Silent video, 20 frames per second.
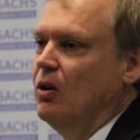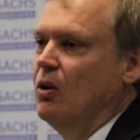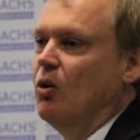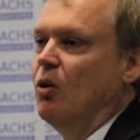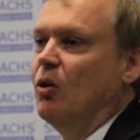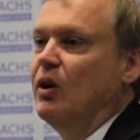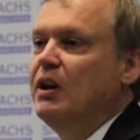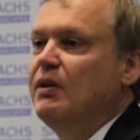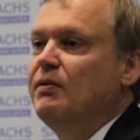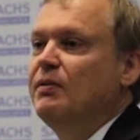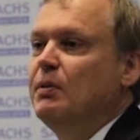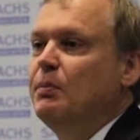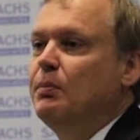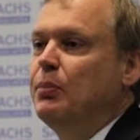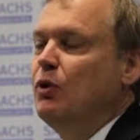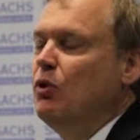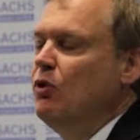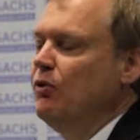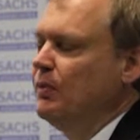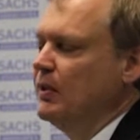or even
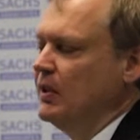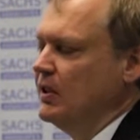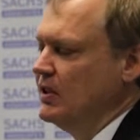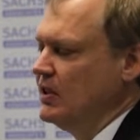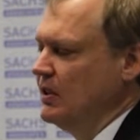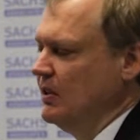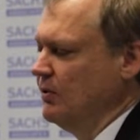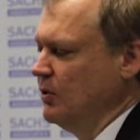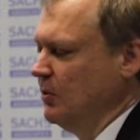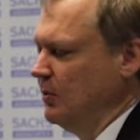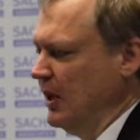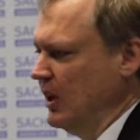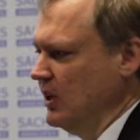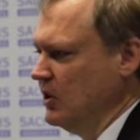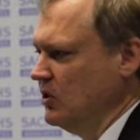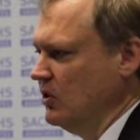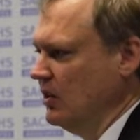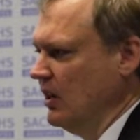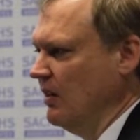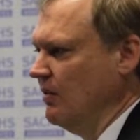improvements. If you
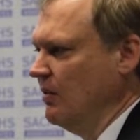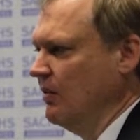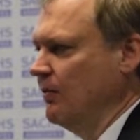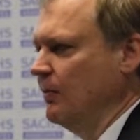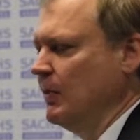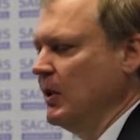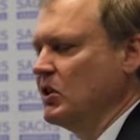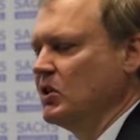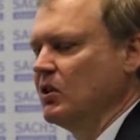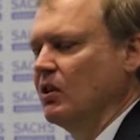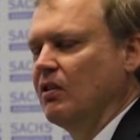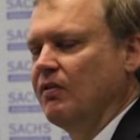have a patient